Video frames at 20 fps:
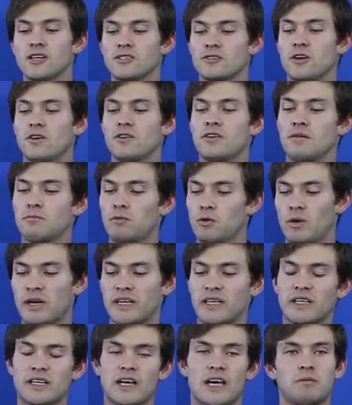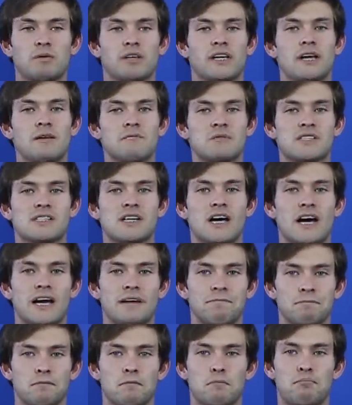So number one in gaming,
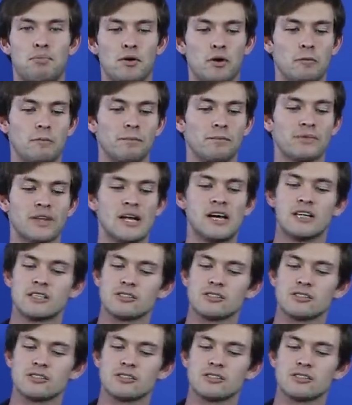MSI. Boom.